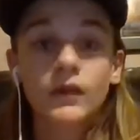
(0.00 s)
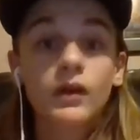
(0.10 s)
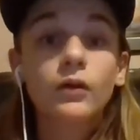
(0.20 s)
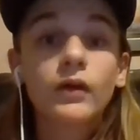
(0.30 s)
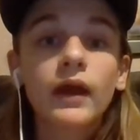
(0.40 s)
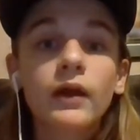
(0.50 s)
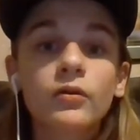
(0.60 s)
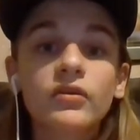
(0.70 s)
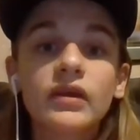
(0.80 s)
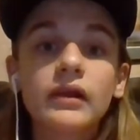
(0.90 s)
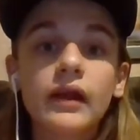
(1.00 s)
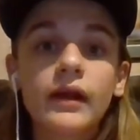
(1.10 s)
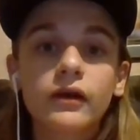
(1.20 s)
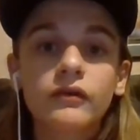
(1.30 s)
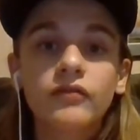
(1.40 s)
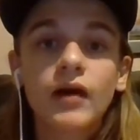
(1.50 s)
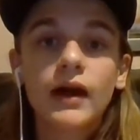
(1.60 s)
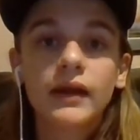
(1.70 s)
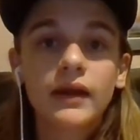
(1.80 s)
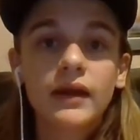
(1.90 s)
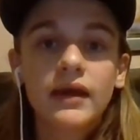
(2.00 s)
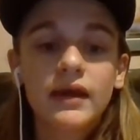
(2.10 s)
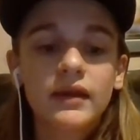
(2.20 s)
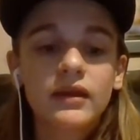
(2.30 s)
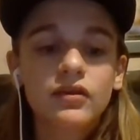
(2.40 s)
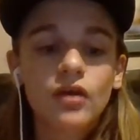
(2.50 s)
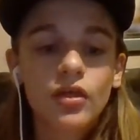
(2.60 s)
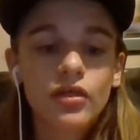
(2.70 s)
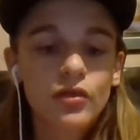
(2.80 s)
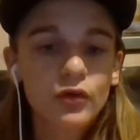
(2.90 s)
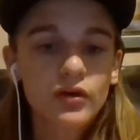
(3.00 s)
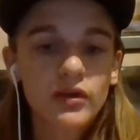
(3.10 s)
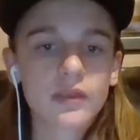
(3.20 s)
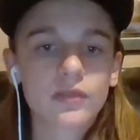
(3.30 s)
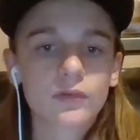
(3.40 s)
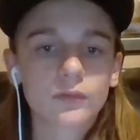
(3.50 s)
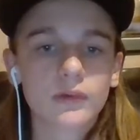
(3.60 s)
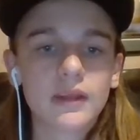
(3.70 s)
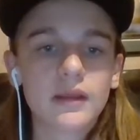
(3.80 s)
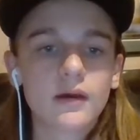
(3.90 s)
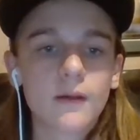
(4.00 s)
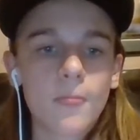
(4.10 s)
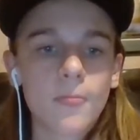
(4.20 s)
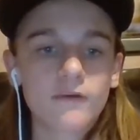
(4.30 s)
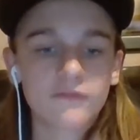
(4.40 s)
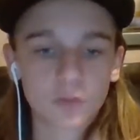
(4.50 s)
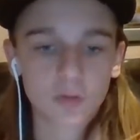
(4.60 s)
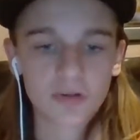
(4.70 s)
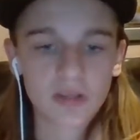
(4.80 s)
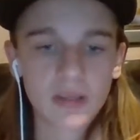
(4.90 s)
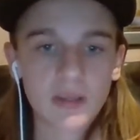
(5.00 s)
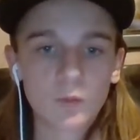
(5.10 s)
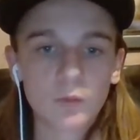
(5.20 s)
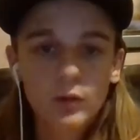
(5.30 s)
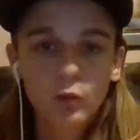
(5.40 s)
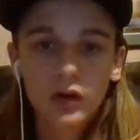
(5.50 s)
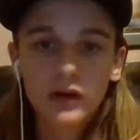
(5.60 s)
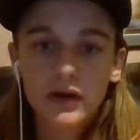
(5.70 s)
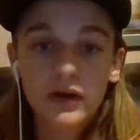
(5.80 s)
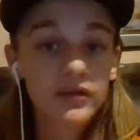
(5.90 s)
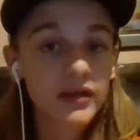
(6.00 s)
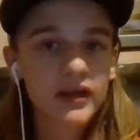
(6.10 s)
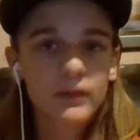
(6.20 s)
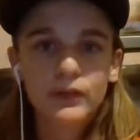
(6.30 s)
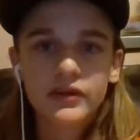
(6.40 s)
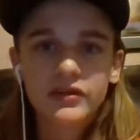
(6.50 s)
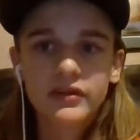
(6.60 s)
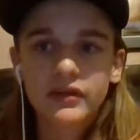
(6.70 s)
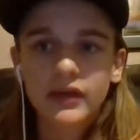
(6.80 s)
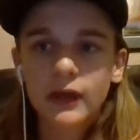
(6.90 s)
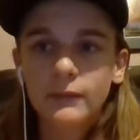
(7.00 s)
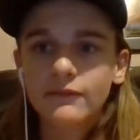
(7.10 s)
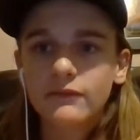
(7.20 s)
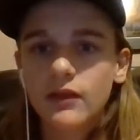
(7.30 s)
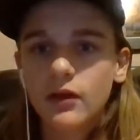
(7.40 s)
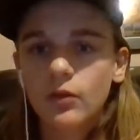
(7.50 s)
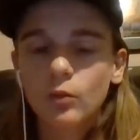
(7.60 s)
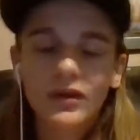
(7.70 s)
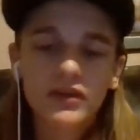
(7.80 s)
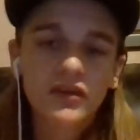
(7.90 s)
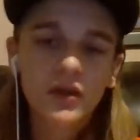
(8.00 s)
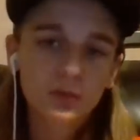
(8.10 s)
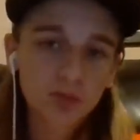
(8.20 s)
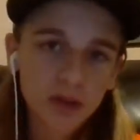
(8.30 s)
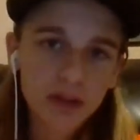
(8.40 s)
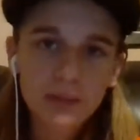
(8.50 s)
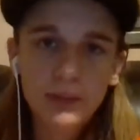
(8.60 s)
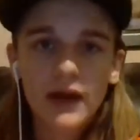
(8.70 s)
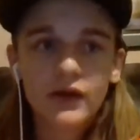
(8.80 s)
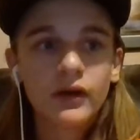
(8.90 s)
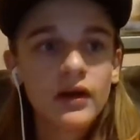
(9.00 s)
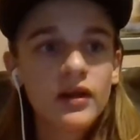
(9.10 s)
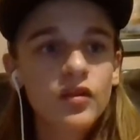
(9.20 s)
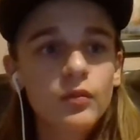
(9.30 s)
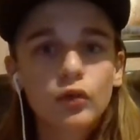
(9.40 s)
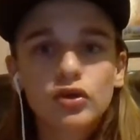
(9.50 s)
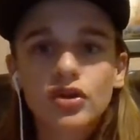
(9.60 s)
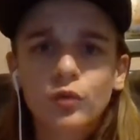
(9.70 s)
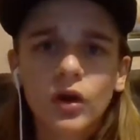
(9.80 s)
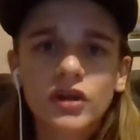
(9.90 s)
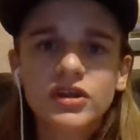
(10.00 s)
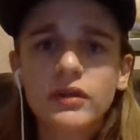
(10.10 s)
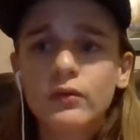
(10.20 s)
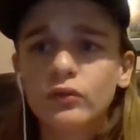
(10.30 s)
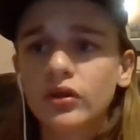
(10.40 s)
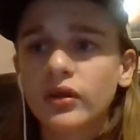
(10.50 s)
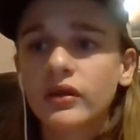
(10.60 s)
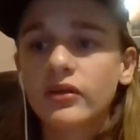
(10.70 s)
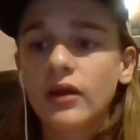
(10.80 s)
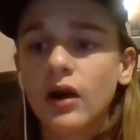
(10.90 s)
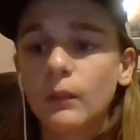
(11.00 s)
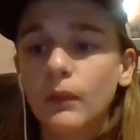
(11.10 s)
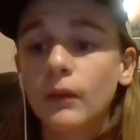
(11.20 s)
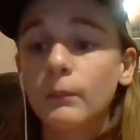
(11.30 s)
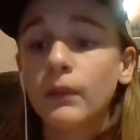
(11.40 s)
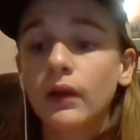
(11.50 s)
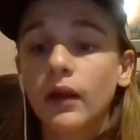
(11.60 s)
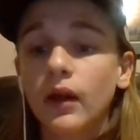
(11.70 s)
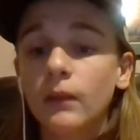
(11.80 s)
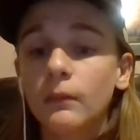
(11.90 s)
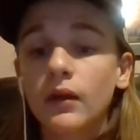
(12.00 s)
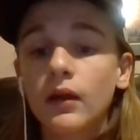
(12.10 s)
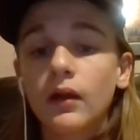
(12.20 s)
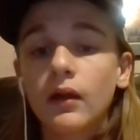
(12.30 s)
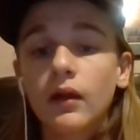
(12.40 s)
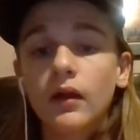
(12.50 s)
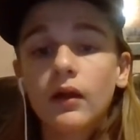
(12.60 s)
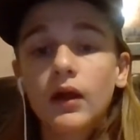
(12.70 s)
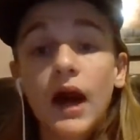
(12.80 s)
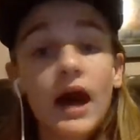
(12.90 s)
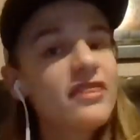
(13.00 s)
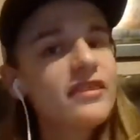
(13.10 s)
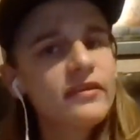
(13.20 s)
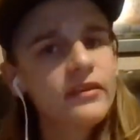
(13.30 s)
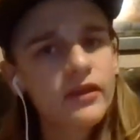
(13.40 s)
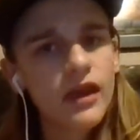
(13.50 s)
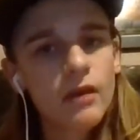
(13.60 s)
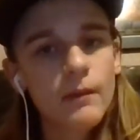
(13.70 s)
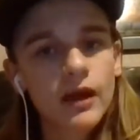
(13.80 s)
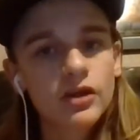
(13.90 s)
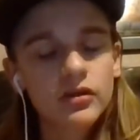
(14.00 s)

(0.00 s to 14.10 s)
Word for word: Okay, it was clarified. It is 33 14. We won our second preseason game, even though the wins don't really matter. It's more just watching the rookies come up. But um, I think this game actually